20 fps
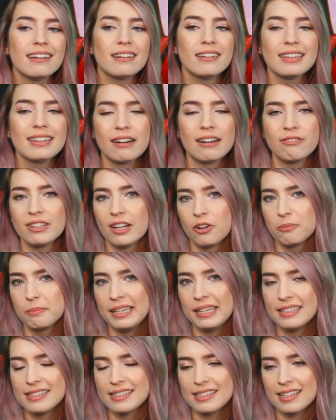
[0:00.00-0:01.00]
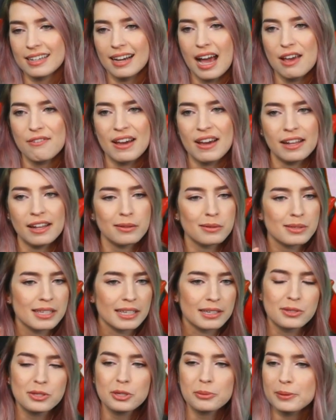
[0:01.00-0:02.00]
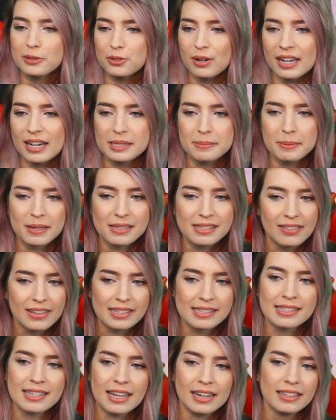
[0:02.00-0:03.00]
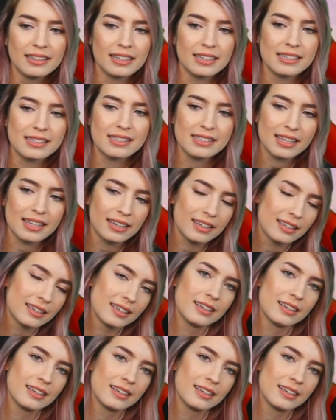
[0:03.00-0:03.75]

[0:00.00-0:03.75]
level out pizza. I've had those, like, super dry spells, and then suddenly it's like...